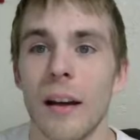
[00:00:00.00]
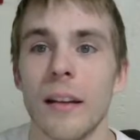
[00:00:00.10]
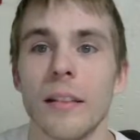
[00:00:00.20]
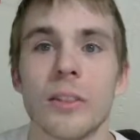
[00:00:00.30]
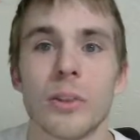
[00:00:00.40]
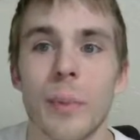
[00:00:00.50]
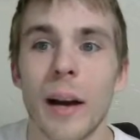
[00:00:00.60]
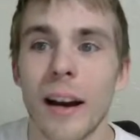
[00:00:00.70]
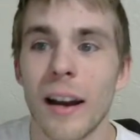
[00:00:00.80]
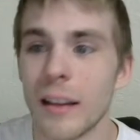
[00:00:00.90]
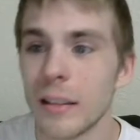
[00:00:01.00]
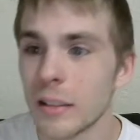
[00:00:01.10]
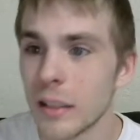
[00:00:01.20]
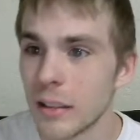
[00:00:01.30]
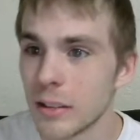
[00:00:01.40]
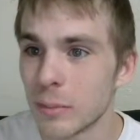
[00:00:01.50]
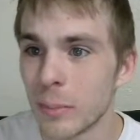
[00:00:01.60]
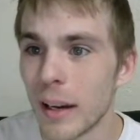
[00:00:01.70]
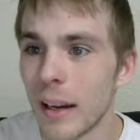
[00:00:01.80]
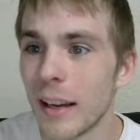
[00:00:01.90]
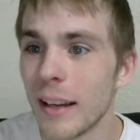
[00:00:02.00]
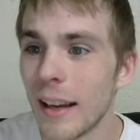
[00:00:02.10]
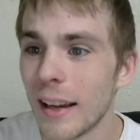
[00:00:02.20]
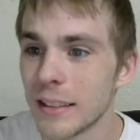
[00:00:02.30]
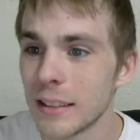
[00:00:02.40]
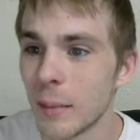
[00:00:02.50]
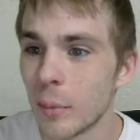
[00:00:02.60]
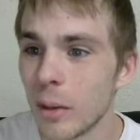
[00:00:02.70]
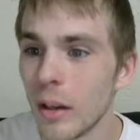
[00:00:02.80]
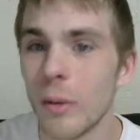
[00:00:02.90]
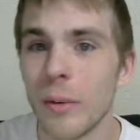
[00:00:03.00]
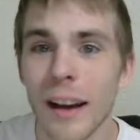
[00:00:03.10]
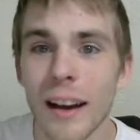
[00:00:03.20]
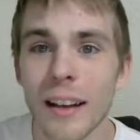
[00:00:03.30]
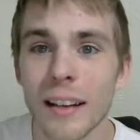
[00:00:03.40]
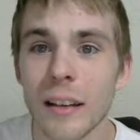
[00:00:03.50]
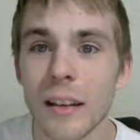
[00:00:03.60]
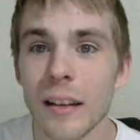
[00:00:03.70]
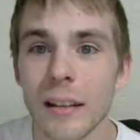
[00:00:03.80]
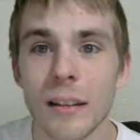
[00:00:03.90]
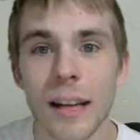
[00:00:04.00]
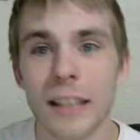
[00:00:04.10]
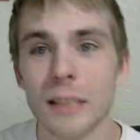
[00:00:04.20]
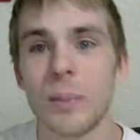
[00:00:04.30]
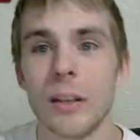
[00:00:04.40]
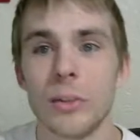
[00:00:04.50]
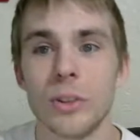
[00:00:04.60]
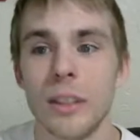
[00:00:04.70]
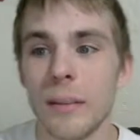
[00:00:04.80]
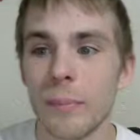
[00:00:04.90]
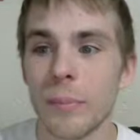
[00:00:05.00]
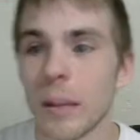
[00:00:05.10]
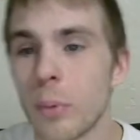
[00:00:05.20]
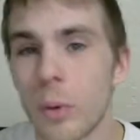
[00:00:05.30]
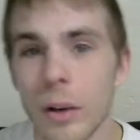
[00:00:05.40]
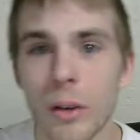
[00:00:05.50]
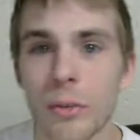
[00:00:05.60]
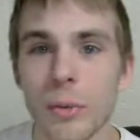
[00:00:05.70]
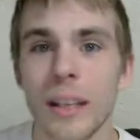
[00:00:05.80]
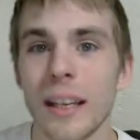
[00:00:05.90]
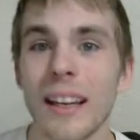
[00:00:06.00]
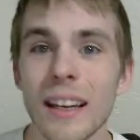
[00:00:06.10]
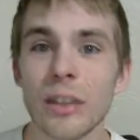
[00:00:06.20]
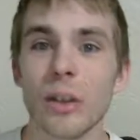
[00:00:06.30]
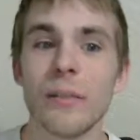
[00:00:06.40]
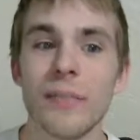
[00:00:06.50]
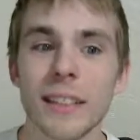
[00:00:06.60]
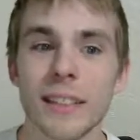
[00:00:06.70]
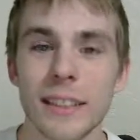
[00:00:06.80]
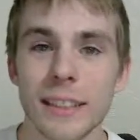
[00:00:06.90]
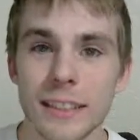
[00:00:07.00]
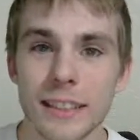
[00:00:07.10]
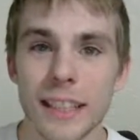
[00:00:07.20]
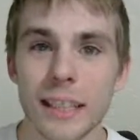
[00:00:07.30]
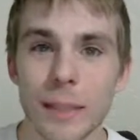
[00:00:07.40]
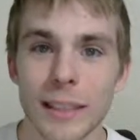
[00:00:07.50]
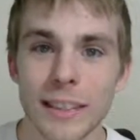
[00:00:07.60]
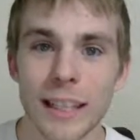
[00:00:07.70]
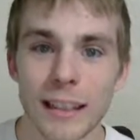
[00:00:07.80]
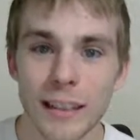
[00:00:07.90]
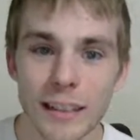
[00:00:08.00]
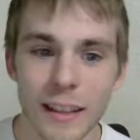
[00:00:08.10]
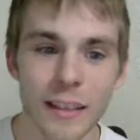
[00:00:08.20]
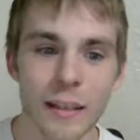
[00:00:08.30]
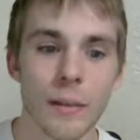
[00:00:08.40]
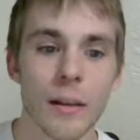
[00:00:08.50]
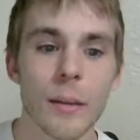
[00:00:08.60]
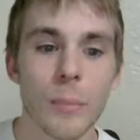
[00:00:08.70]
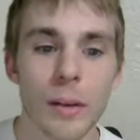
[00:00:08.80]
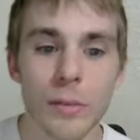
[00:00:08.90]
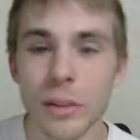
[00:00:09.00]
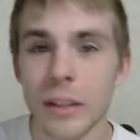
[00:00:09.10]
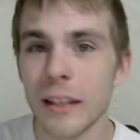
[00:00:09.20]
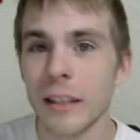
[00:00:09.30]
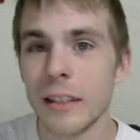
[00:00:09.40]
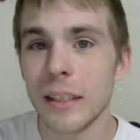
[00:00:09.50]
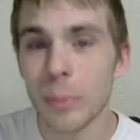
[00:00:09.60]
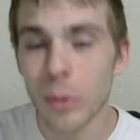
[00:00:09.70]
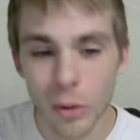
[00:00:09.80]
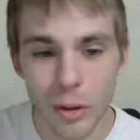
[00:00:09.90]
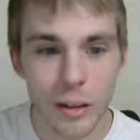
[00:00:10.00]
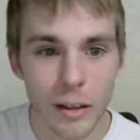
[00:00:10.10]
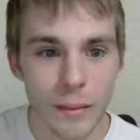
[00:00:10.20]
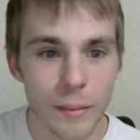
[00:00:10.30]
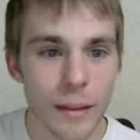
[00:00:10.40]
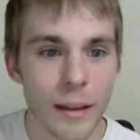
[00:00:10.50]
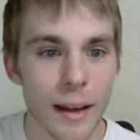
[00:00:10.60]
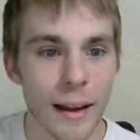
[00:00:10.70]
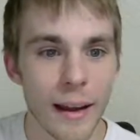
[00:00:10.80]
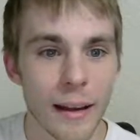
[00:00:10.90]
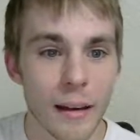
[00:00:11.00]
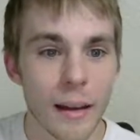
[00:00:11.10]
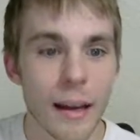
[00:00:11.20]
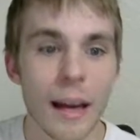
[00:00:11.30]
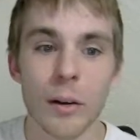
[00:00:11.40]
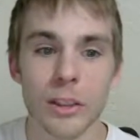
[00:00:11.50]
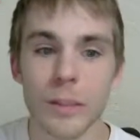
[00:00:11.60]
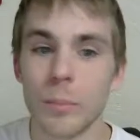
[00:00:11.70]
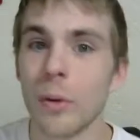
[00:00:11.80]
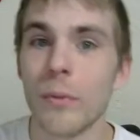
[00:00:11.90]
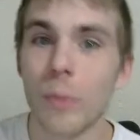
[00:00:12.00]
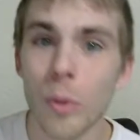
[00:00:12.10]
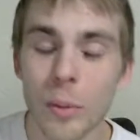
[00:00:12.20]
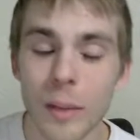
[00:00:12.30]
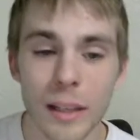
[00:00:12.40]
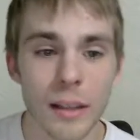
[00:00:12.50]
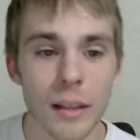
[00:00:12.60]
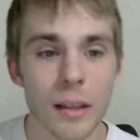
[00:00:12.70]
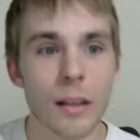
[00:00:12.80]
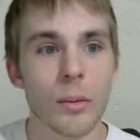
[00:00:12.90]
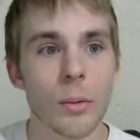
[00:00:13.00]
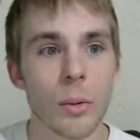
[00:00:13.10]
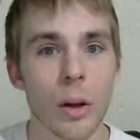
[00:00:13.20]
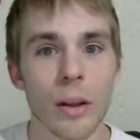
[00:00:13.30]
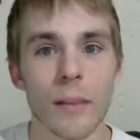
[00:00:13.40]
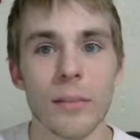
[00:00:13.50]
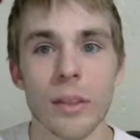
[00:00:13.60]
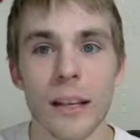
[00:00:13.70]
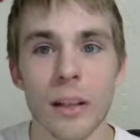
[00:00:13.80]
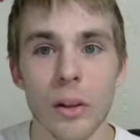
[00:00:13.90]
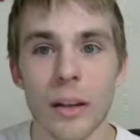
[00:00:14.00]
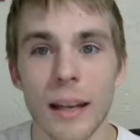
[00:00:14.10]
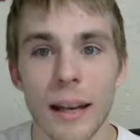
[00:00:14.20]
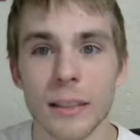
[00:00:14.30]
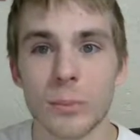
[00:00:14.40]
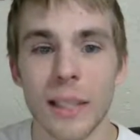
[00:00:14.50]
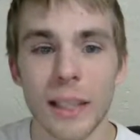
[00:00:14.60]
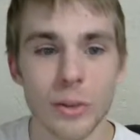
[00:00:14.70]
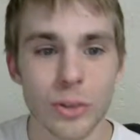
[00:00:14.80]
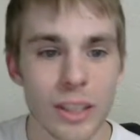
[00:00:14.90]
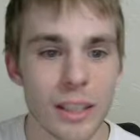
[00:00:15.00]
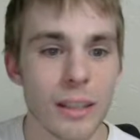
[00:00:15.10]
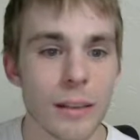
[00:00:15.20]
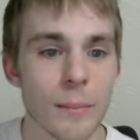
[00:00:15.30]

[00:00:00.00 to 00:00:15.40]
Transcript: SPY, because SPY has a 0.09, SPLG 0.03, and you're investing in the same exact thing. But if you take a deeper look at how is it performing, well, if you take a look at SPLG,